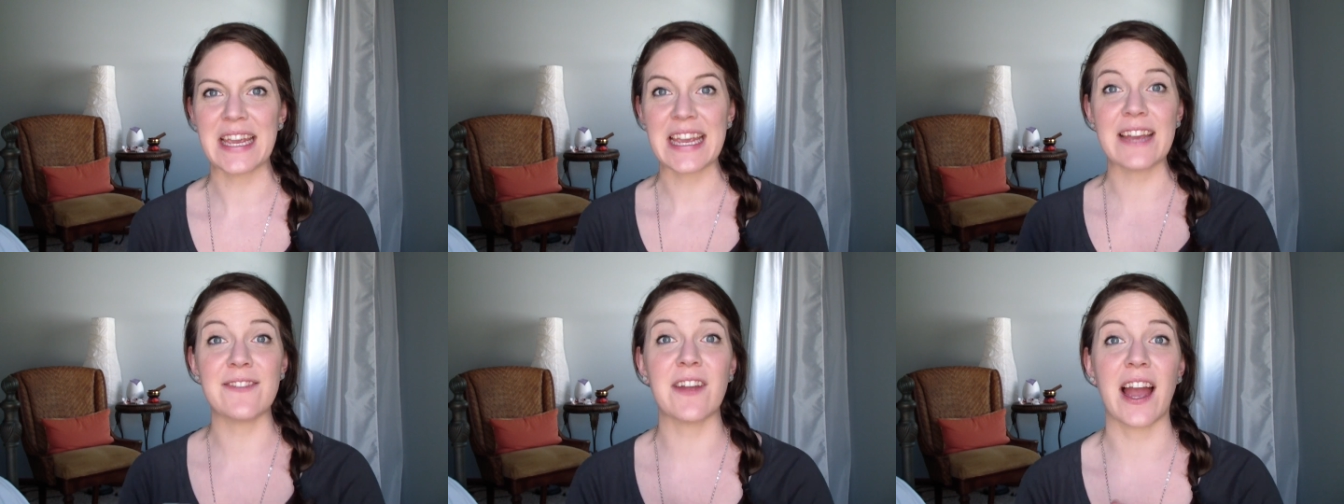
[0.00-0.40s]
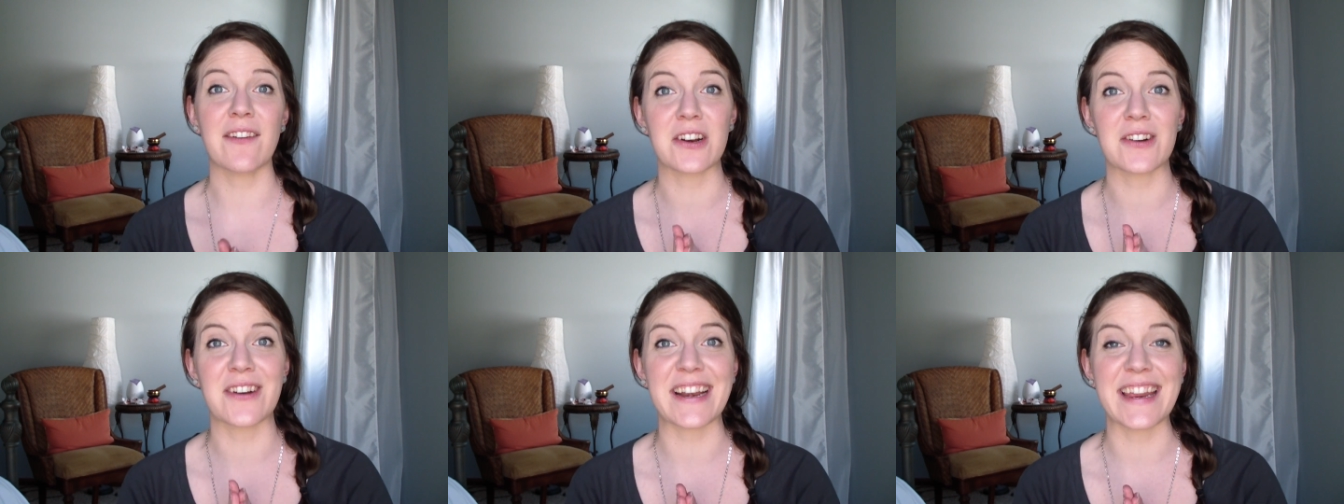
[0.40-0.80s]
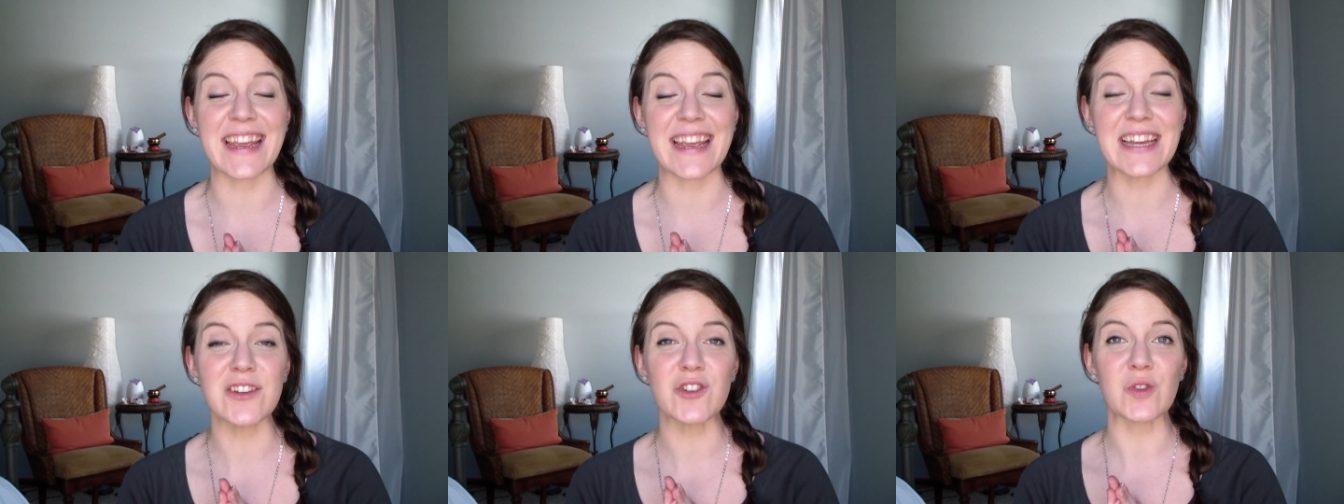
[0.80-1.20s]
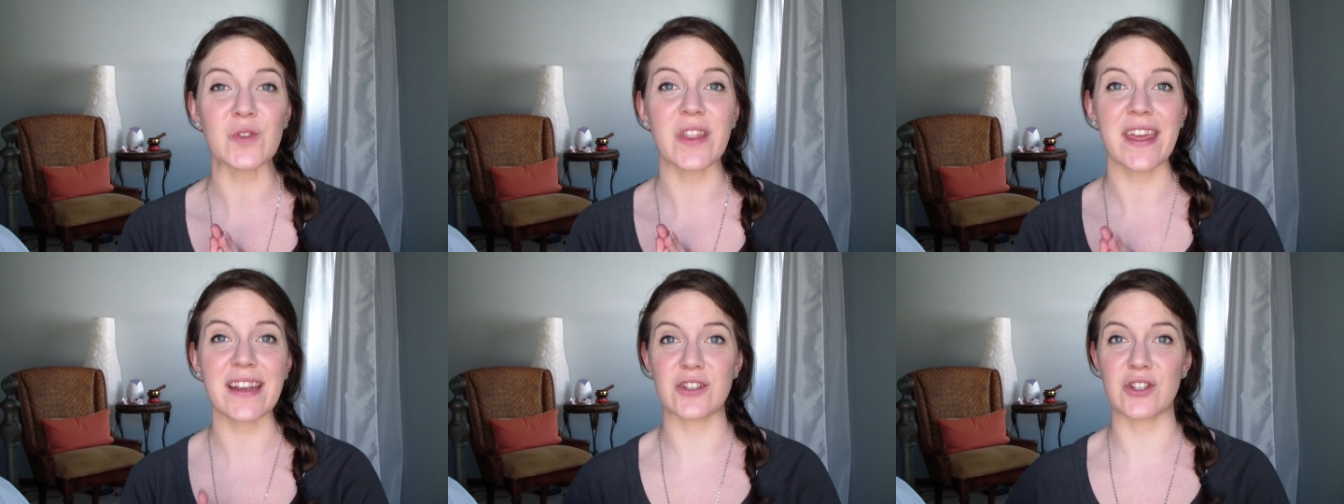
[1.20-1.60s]
If you haven't already and
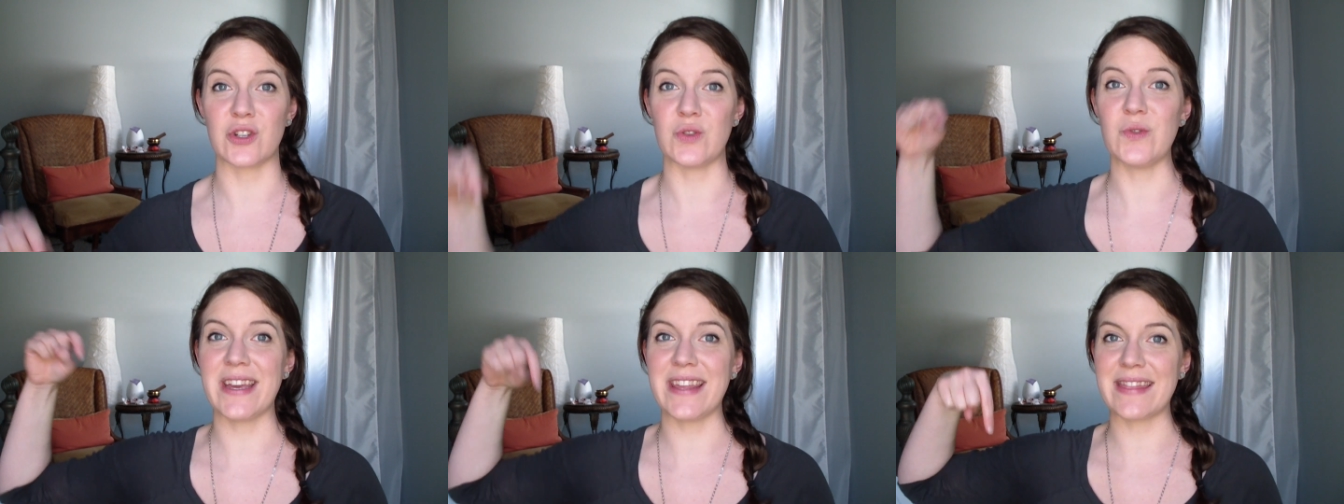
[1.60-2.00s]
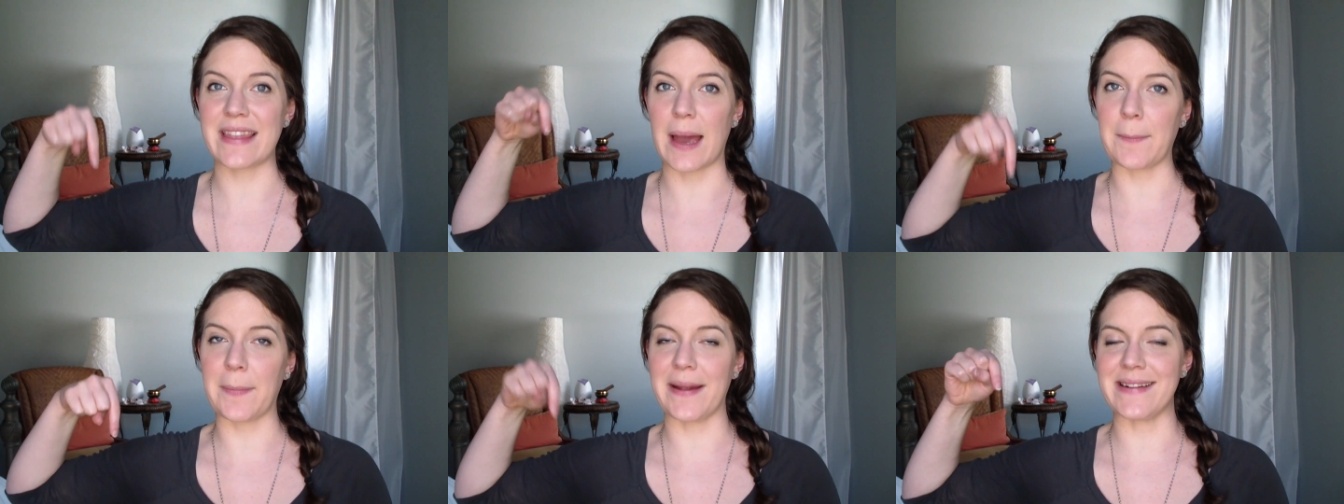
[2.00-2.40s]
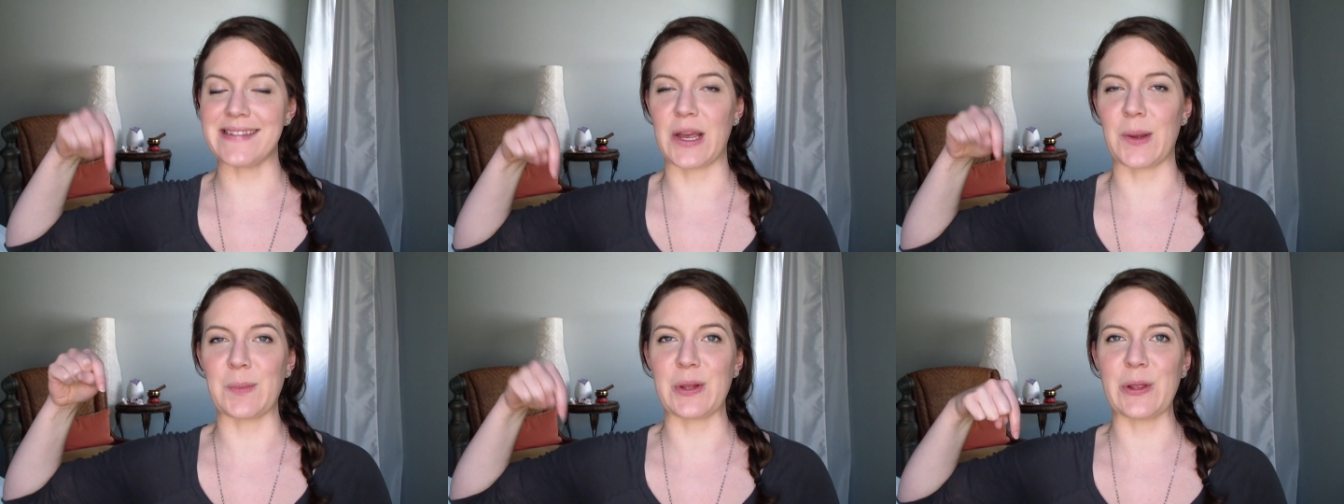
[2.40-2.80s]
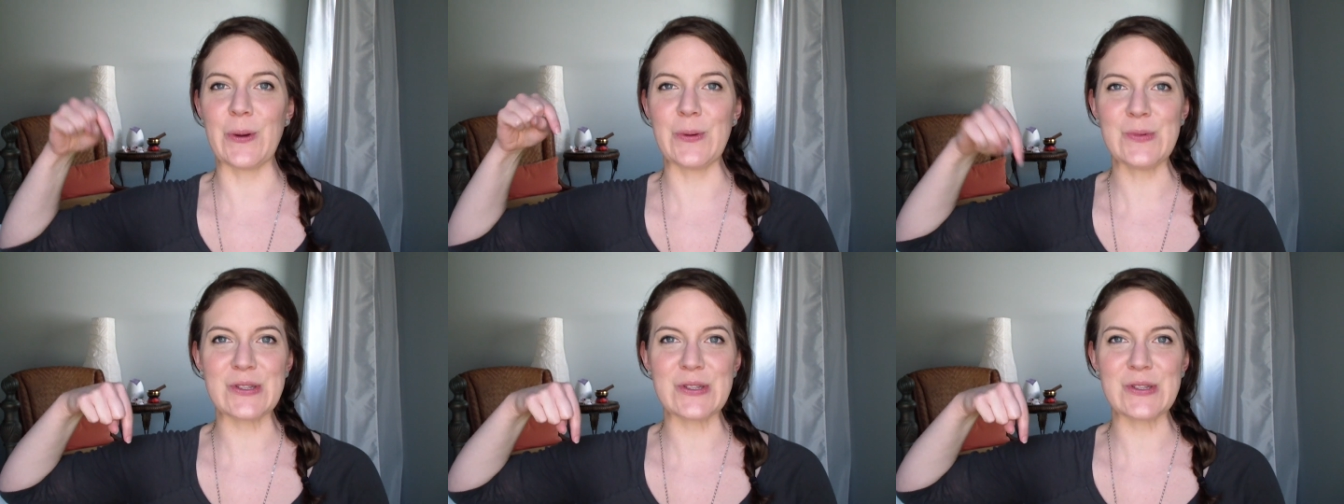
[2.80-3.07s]
you'd like to, hit that button down below,